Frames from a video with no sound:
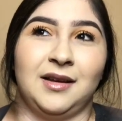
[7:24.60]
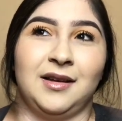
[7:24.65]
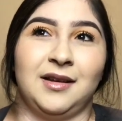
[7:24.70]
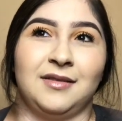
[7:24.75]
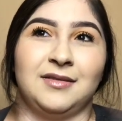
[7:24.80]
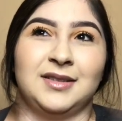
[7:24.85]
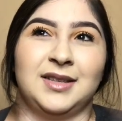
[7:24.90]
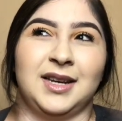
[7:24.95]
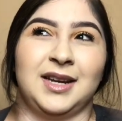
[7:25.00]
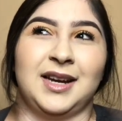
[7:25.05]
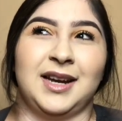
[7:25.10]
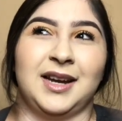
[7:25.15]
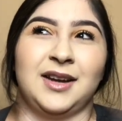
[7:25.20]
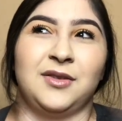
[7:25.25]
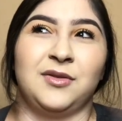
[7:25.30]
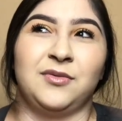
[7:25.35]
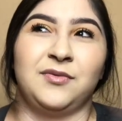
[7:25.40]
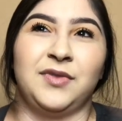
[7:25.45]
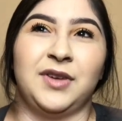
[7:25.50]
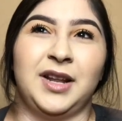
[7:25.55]
was like, I
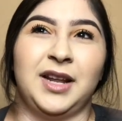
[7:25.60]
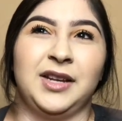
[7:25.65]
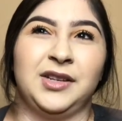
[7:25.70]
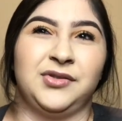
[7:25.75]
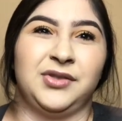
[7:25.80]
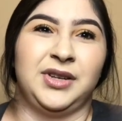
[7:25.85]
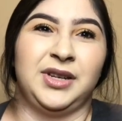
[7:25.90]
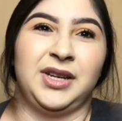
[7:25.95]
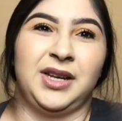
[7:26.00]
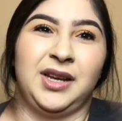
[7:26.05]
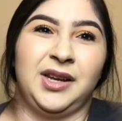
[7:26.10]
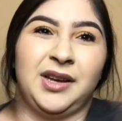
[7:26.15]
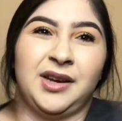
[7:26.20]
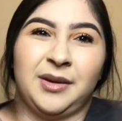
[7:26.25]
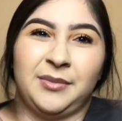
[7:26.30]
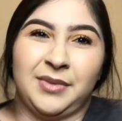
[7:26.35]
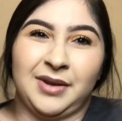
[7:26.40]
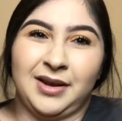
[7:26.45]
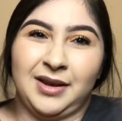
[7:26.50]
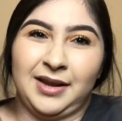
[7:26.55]
don't feel like
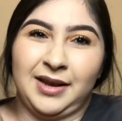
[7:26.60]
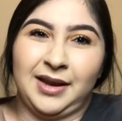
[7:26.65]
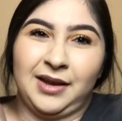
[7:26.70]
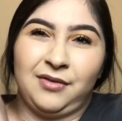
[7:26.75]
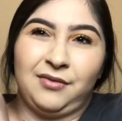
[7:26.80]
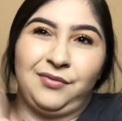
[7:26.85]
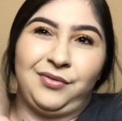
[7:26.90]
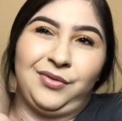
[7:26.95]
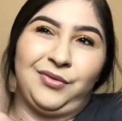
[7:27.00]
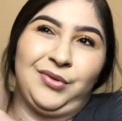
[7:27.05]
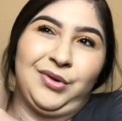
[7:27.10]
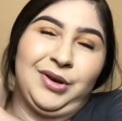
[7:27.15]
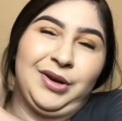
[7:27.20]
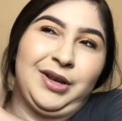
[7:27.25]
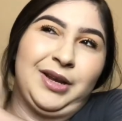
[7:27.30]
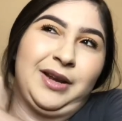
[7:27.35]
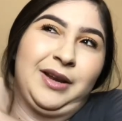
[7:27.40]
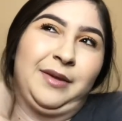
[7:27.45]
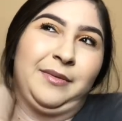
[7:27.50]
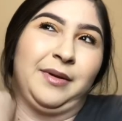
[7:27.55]
drinking, I don't feel good,
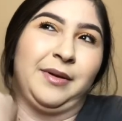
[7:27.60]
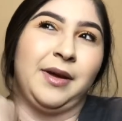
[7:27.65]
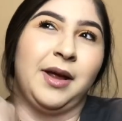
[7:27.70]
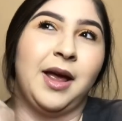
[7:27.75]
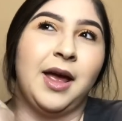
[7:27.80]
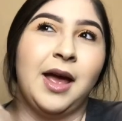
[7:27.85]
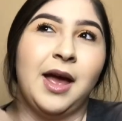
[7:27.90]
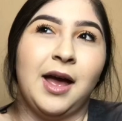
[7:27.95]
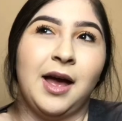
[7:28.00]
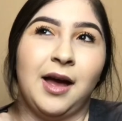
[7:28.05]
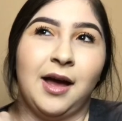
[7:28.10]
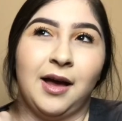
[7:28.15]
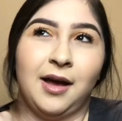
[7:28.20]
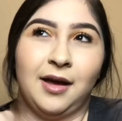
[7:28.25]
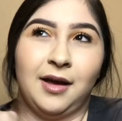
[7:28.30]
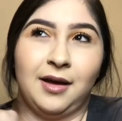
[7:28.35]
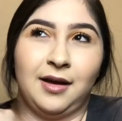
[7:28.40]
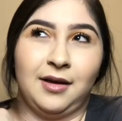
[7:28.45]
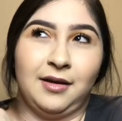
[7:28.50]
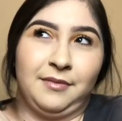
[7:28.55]
and
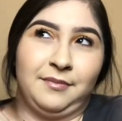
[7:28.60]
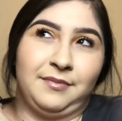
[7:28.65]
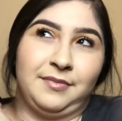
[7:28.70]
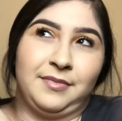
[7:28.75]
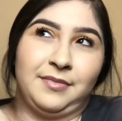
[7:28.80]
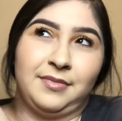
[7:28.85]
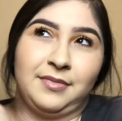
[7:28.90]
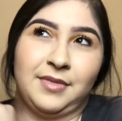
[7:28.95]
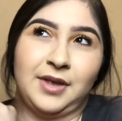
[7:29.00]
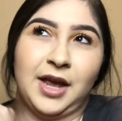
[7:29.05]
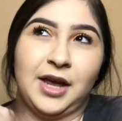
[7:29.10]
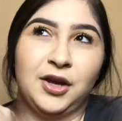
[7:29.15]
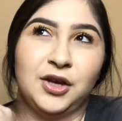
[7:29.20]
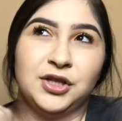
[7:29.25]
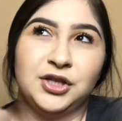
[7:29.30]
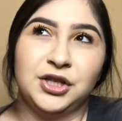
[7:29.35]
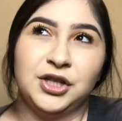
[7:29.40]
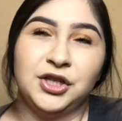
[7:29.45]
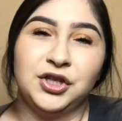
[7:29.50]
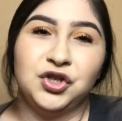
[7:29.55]
I
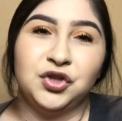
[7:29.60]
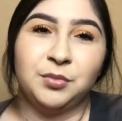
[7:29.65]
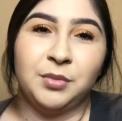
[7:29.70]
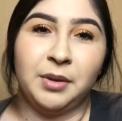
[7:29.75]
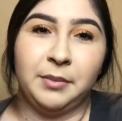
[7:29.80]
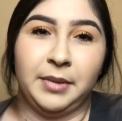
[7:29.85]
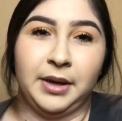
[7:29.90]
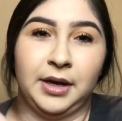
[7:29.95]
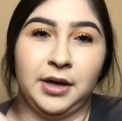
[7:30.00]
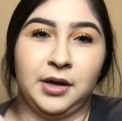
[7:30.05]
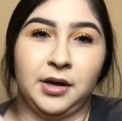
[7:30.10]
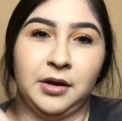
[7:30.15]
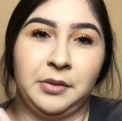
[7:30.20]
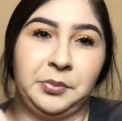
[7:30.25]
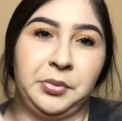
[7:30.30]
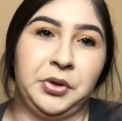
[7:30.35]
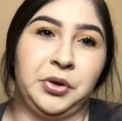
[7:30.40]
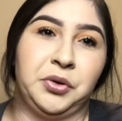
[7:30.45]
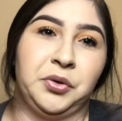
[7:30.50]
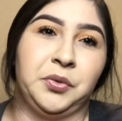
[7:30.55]
usually do my makeup,
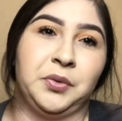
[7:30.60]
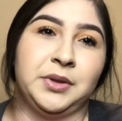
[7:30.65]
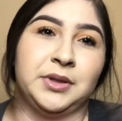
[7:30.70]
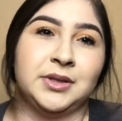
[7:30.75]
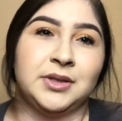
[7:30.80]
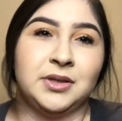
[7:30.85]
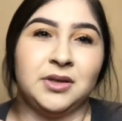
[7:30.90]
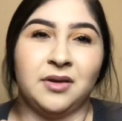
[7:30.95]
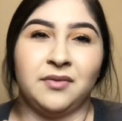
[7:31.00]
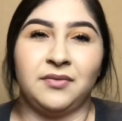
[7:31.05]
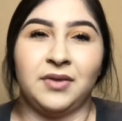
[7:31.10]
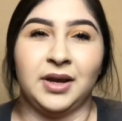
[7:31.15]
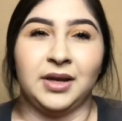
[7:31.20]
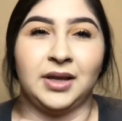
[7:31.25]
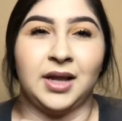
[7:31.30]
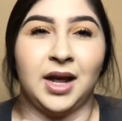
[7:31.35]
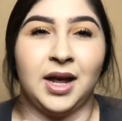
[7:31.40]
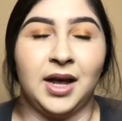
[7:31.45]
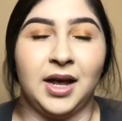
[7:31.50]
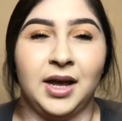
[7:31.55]
you know, and stuff like
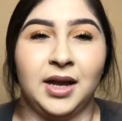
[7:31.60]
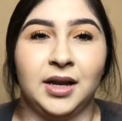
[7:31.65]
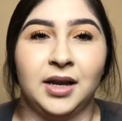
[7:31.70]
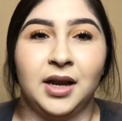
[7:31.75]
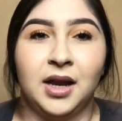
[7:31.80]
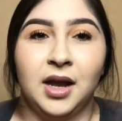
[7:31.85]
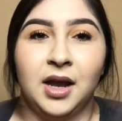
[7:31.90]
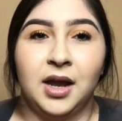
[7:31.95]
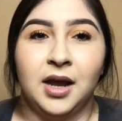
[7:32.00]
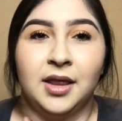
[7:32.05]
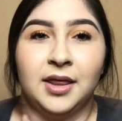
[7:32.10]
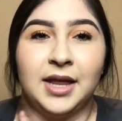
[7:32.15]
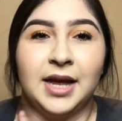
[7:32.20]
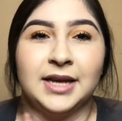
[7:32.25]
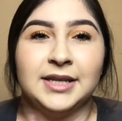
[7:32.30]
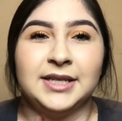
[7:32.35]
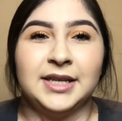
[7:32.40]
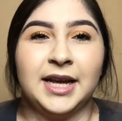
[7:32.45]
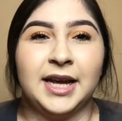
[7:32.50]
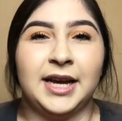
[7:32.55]
that, and
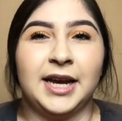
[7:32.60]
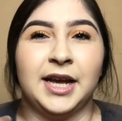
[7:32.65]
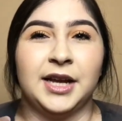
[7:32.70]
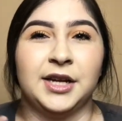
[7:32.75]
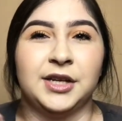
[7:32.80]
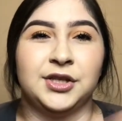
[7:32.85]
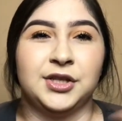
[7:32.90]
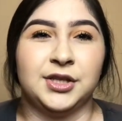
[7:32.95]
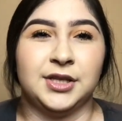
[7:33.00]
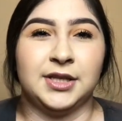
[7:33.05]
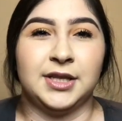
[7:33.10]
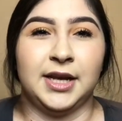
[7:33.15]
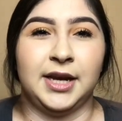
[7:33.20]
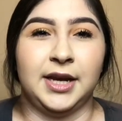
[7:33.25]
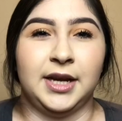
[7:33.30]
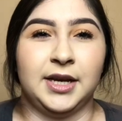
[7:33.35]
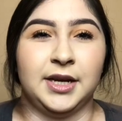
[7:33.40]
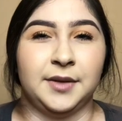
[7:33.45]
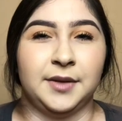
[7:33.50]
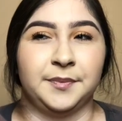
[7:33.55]
that day I kind of
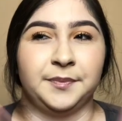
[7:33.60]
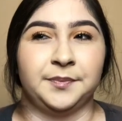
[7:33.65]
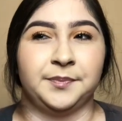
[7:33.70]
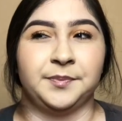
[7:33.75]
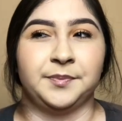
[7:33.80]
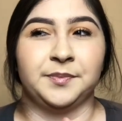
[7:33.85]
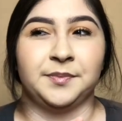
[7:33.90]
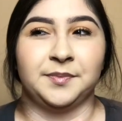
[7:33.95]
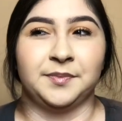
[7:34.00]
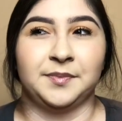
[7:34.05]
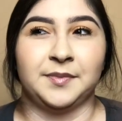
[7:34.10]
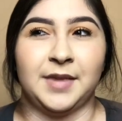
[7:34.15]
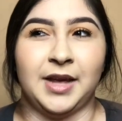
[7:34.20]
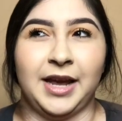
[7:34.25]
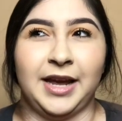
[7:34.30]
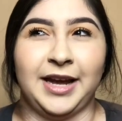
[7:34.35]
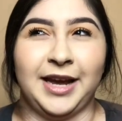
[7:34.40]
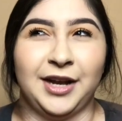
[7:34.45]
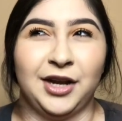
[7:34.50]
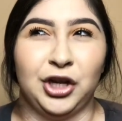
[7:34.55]

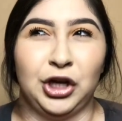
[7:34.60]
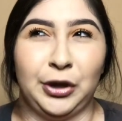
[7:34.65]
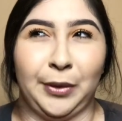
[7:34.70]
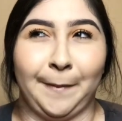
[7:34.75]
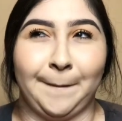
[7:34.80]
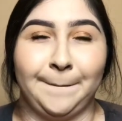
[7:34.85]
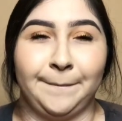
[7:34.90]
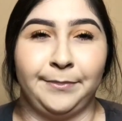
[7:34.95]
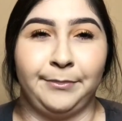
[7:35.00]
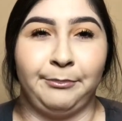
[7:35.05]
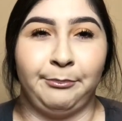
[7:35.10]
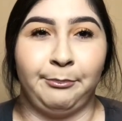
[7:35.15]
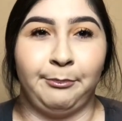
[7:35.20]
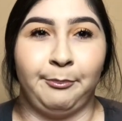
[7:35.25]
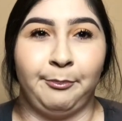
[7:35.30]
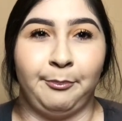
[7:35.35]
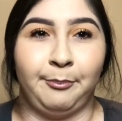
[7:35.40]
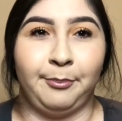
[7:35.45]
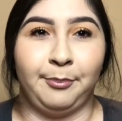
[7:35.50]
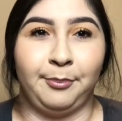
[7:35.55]
looked
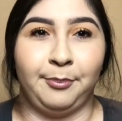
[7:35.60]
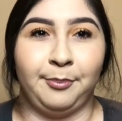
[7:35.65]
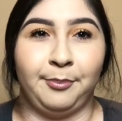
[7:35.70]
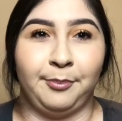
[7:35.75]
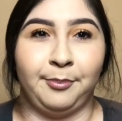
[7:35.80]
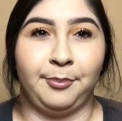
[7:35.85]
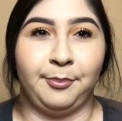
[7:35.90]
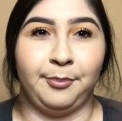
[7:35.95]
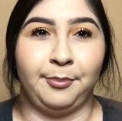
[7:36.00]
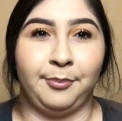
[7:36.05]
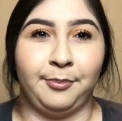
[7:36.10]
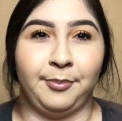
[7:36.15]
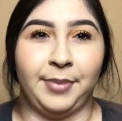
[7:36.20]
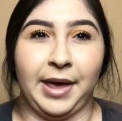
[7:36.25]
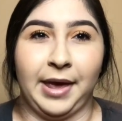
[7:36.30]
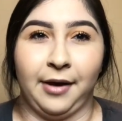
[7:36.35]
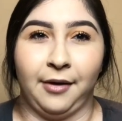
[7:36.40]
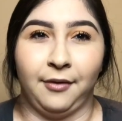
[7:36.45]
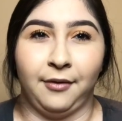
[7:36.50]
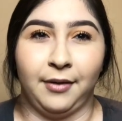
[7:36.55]

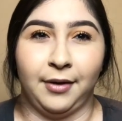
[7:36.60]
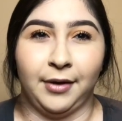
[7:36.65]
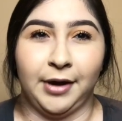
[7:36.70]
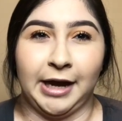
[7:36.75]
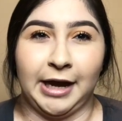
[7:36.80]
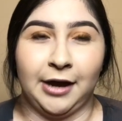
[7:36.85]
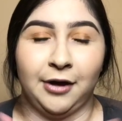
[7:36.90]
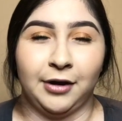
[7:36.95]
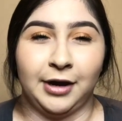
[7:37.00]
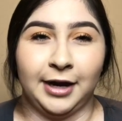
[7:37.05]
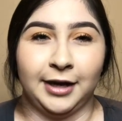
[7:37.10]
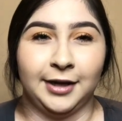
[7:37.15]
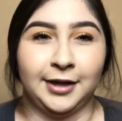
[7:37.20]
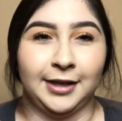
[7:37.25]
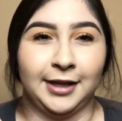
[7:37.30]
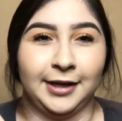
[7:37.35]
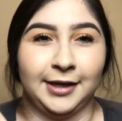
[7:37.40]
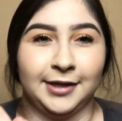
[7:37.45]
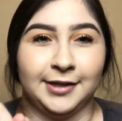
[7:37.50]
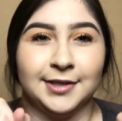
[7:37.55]
pale. I'll kind of
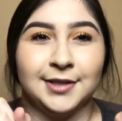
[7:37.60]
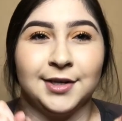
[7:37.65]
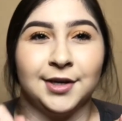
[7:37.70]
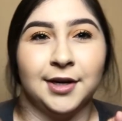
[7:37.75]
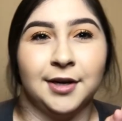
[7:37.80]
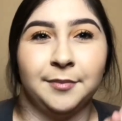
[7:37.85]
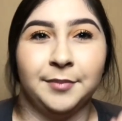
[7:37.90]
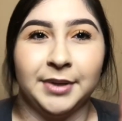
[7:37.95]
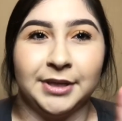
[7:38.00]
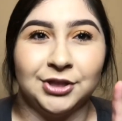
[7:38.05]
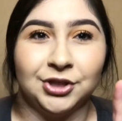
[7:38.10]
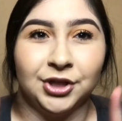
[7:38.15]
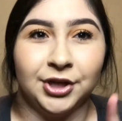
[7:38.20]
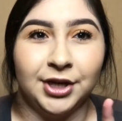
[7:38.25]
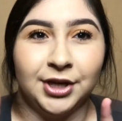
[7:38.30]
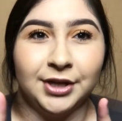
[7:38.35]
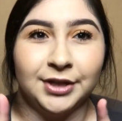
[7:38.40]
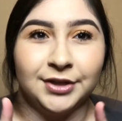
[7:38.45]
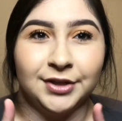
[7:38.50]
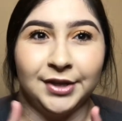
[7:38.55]
like insert a picture
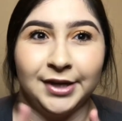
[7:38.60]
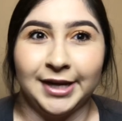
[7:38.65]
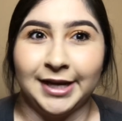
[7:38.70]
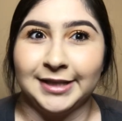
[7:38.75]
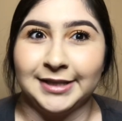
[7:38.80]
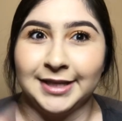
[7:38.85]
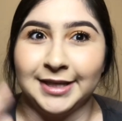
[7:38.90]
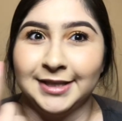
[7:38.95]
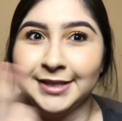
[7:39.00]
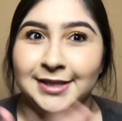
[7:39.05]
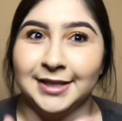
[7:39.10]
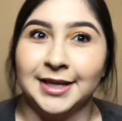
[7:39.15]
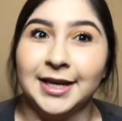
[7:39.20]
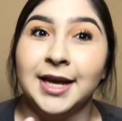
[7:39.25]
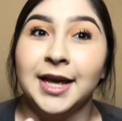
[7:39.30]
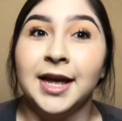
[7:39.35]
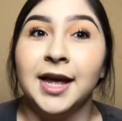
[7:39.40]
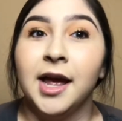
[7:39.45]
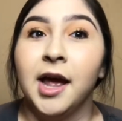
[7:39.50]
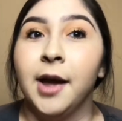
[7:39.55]
here so you guys can see
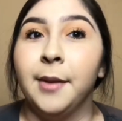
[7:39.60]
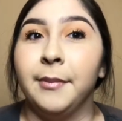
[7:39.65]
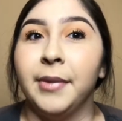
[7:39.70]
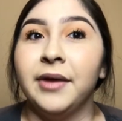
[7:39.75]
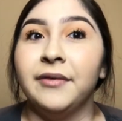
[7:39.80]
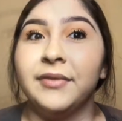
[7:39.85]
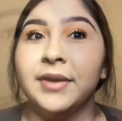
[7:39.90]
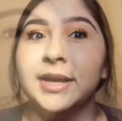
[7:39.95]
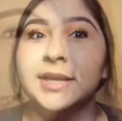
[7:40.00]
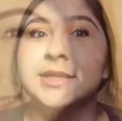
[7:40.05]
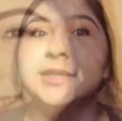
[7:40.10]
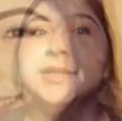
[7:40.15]
my face